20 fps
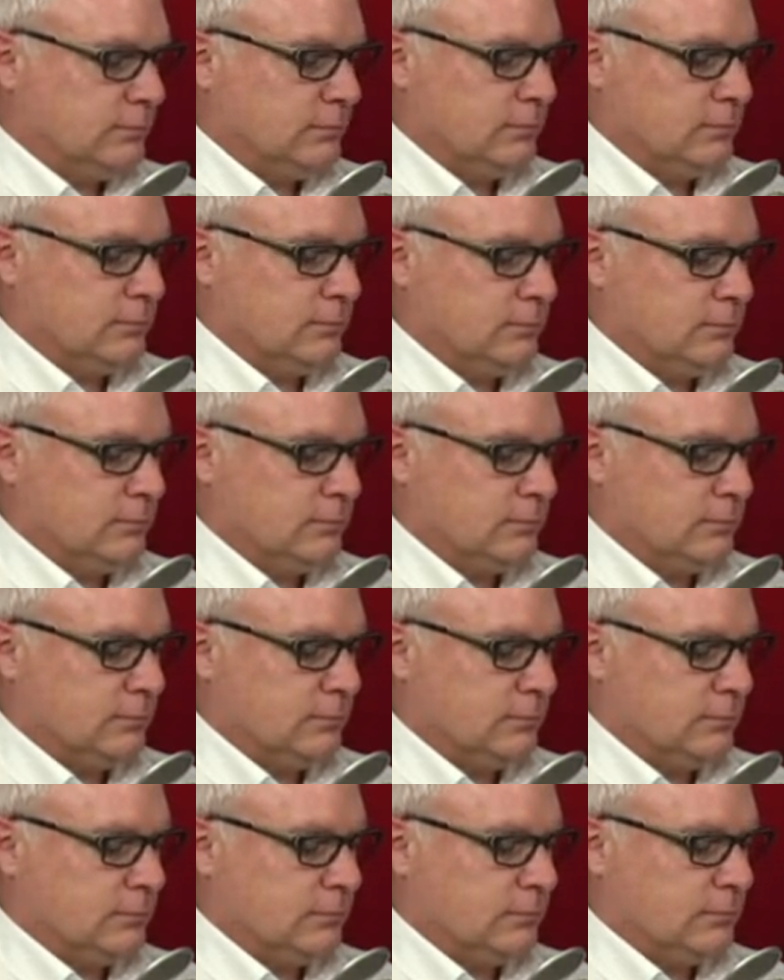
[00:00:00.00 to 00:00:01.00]

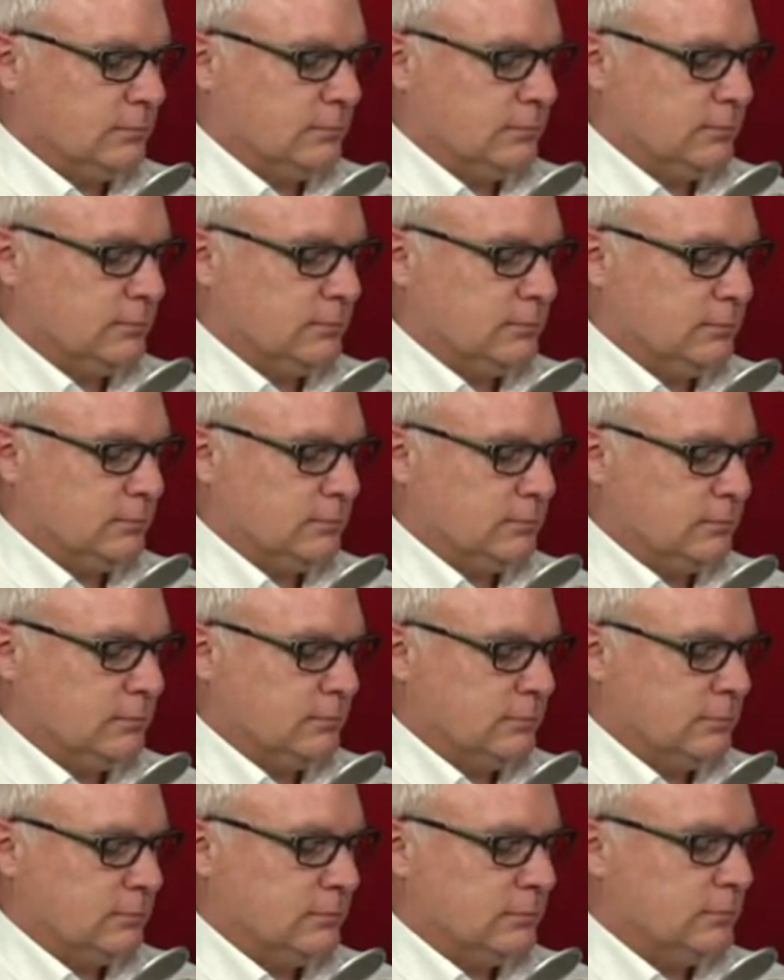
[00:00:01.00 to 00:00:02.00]

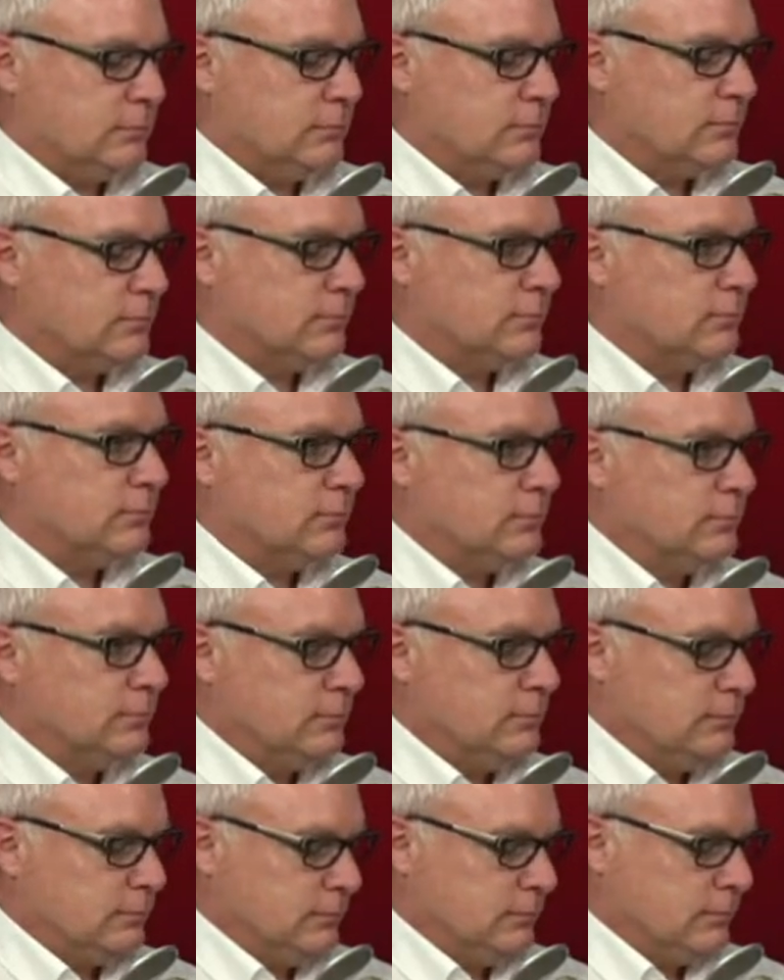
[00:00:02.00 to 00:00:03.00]

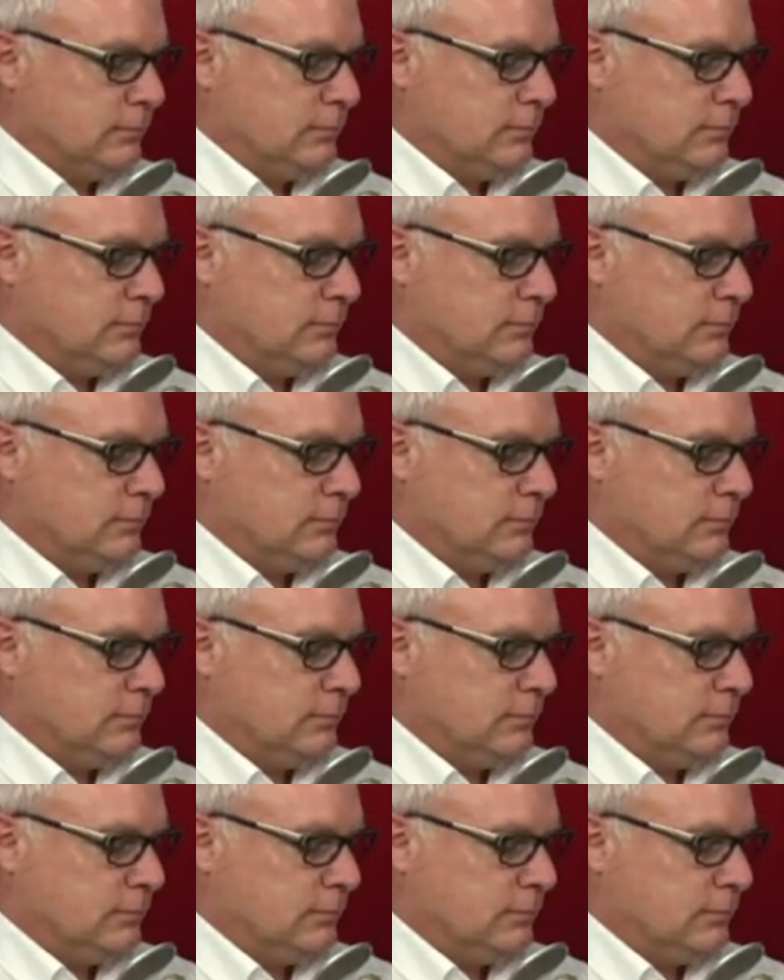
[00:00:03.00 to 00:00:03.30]
No words are spoken by the person on screen.